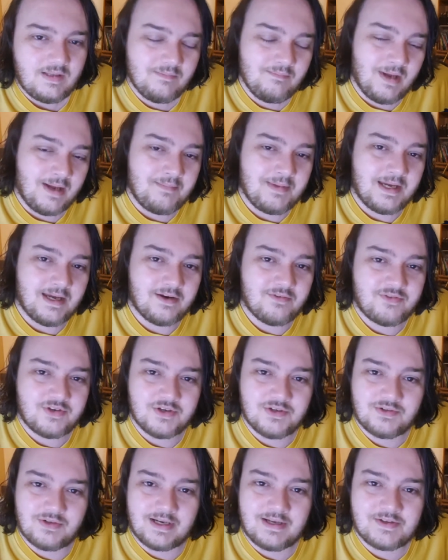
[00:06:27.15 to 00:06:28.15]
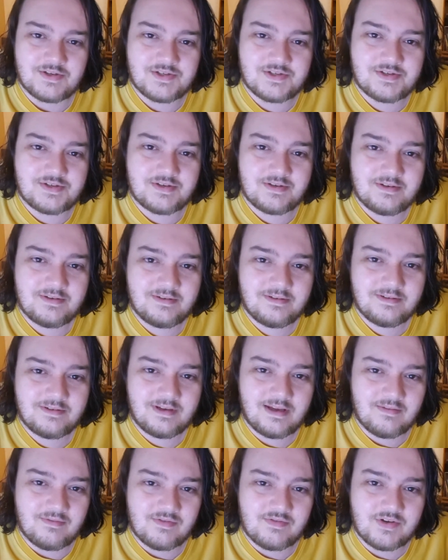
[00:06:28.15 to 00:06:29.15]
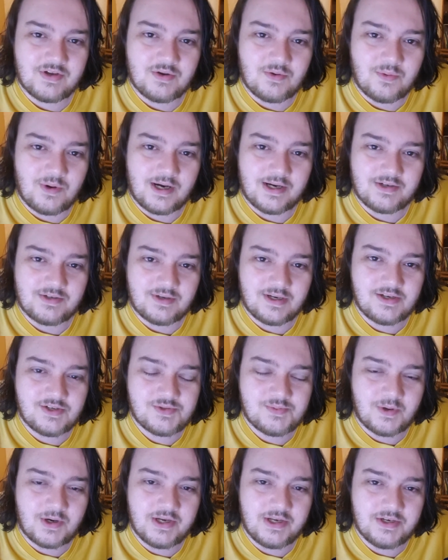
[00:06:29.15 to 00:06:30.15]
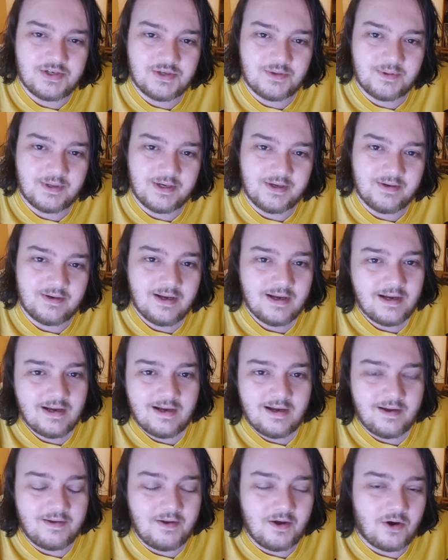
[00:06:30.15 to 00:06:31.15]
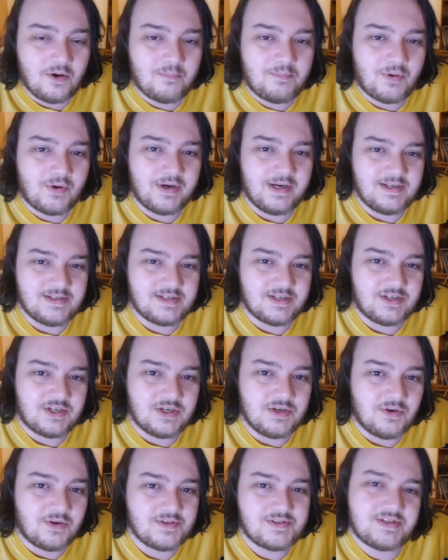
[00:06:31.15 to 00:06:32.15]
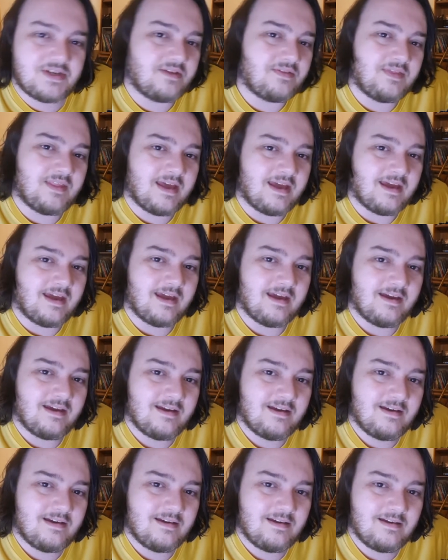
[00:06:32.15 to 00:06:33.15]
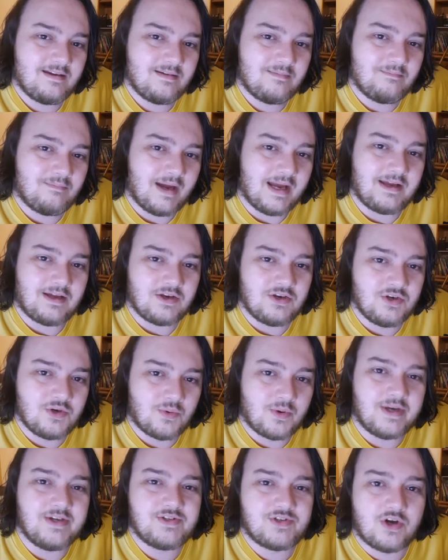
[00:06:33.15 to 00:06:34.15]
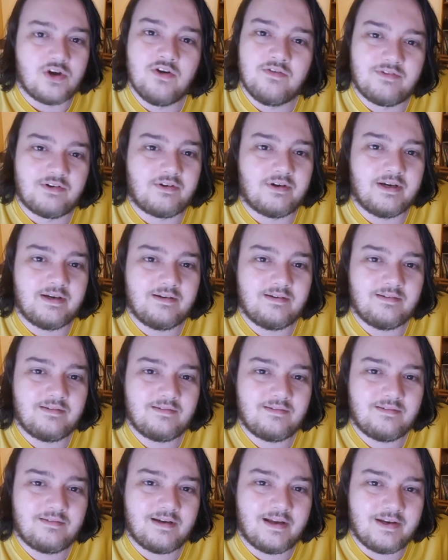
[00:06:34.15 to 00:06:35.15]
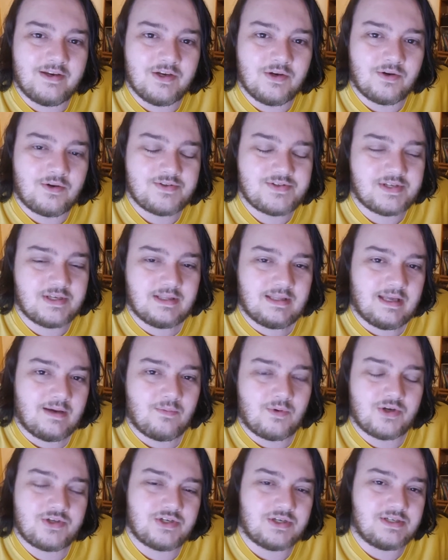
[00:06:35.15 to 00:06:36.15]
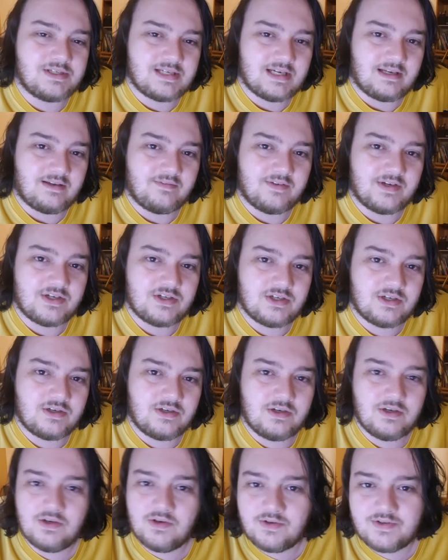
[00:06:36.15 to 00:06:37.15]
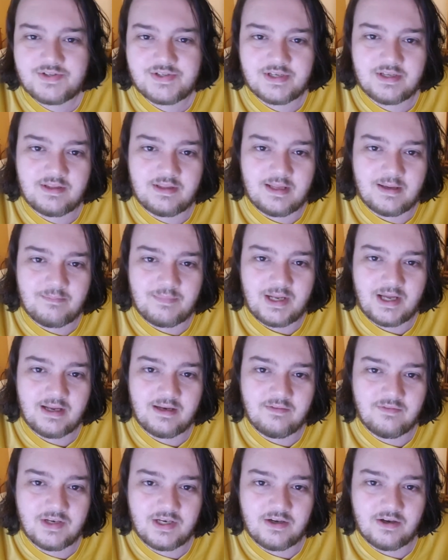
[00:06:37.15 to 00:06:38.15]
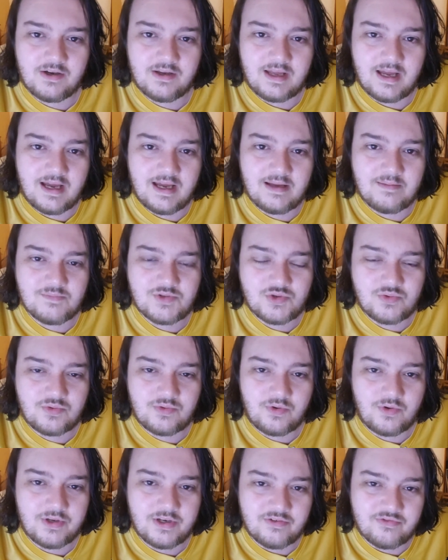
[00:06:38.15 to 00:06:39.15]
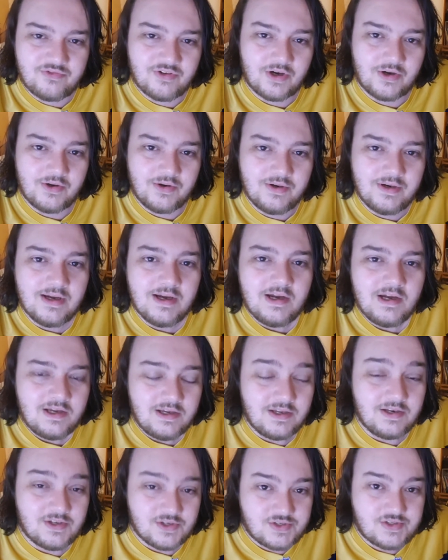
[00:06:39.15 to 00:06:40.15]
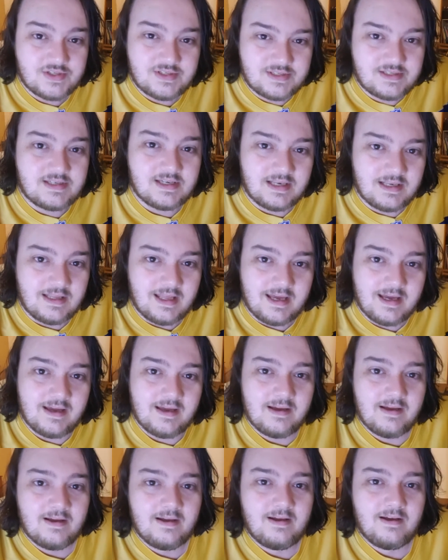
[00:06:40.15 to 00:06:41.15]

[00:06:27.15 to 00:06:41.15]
maybe get a few drinks, have a few quiet drinks while you're doing it. And the whole point is that you're not sitting there making noise over it. And you're not sitting there watching television. You're not sitting there playing video games or on your phone. You're just sitting there